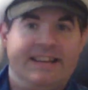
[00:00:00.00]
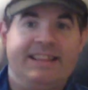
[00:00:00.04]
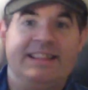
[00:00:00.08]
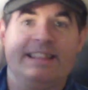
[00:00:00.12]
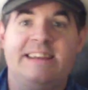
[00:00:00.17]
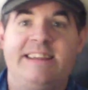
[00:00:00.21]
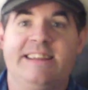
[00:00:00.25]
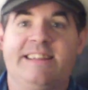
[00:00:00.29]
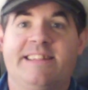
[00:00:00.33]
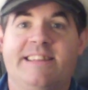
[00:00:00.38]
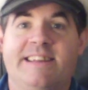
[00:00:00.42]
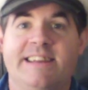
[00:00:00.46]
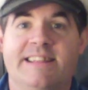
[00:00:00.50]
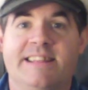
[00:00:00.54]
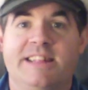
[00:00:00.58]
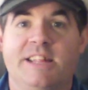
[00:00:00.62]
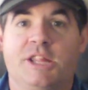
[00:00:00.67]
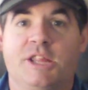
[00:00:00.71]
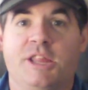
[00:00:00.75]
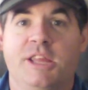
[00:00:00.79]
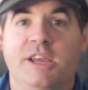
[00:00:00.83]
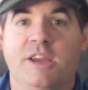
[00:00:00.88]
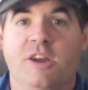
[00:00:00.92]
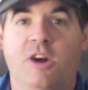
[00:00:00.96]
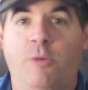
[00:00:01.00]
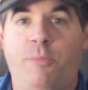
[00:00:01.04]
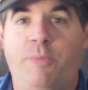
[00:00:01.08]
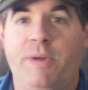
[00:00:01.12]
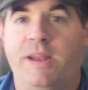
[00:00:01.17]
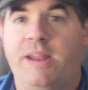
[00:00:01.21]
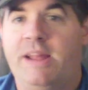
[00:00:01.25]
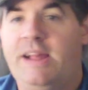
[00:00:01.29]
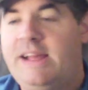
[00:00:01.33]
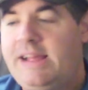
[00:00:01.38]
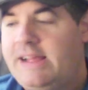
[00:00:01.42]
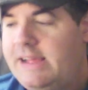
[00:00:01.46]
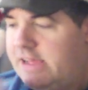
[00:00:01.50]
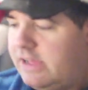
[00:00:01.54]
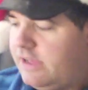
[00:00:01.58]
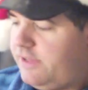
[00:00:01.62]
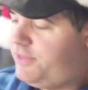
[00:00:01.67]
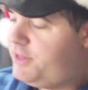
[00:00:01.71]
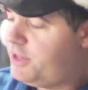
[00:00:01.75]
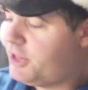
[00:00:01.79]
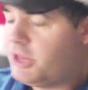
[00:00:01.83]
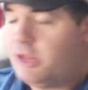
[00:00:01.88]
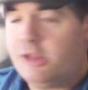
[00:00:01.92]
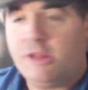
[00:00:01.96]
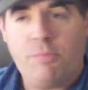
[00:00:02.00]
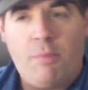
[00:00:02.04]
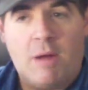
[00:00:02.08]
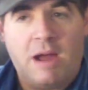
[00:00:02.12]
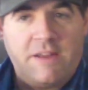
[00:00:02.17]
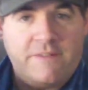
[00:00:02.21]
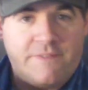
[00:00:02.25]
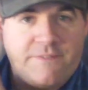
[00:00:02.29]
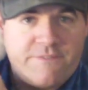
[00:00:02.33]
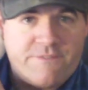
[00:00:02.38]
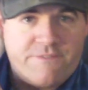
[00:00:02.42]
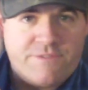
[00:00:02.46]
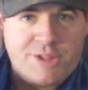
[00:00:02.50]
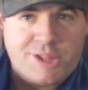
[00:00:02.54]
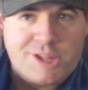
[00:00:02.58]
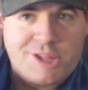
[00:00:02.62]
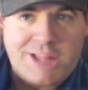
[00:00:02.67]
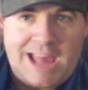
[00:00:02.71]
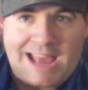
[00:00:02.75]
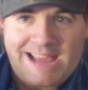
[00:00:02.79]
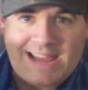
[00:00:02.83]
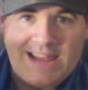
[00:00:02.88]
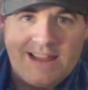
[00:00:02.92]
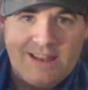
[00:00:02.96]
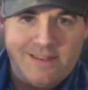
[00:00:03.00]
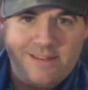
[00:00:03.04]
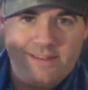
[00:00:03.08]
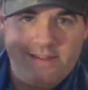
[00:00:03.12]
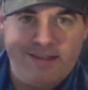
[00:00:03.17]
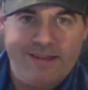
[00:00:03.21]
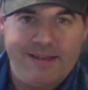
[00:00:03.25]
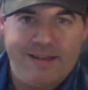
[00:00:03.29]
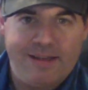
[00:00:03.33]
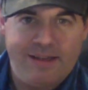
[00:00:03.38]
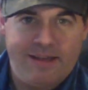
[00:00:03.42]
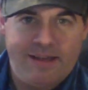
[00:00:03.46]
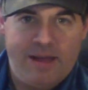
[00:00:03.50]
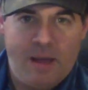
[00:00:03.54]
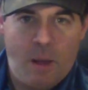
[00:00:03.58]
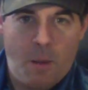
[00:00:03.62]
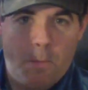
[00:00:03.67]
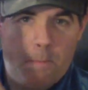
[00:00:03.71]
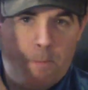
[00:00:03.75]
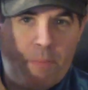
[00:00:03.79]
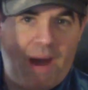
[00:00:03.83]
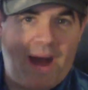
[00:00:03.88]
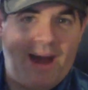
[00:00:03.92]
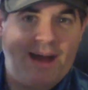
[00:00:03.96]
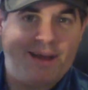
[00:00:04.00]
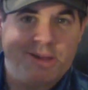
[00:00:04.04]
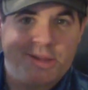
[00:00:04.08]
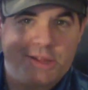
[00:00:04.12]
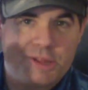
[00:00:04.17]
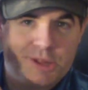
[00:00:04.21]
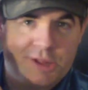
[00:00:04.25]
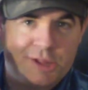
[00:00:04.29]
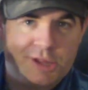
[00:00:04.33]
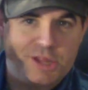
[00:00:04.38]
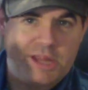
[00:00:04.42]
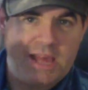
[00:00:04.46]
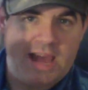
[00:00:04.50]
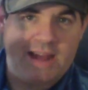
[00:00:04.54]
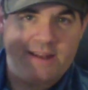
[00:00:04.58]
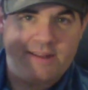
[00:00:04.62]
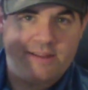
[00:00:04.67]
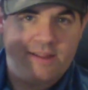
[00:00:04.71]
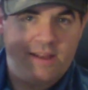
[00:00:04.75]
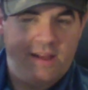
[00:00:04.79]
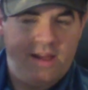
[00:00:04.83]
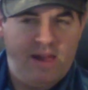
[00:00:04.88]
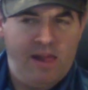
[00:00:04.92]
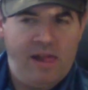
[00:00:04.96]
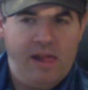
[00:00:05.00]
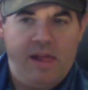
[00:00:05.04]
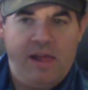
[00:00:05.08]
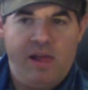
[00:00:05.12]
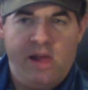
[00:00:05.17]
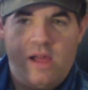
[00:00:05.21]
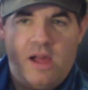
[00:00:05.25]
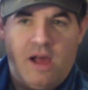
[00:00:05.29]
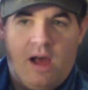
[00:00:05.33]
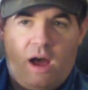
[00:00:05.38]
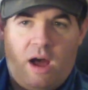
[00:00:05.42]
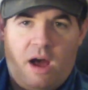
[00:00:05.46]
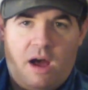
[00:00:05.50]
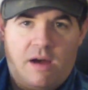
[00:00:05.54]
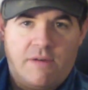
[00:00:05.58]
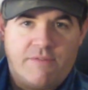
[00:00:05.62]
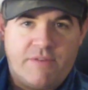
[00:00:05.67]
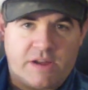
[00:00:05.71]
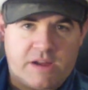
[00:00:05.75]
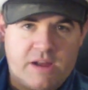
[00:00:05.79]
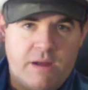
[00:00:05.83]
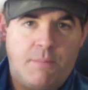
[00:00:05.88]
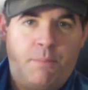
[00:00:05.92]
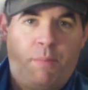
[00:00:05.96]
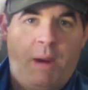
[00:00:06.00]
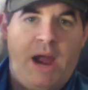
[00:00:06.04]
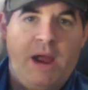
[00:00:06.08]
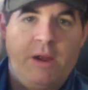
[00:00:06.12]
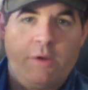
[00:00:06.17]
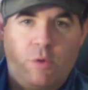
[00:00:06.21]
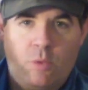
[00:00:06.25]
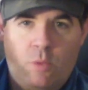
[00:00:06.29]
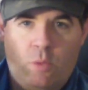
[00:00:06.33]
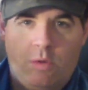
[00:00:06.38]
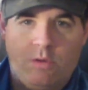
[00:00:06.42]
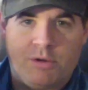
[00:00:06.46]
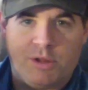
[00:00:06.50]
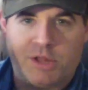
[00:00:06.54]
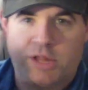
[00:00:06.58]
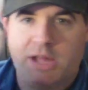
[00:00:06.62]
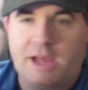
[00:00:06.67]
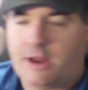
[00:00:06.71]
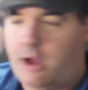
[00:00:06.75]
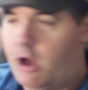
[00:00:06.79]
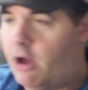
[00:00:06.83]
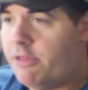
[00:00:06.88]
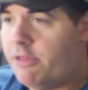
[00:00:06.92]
Let's get this thing open. This is my second boxed set of a Combiner Wars set,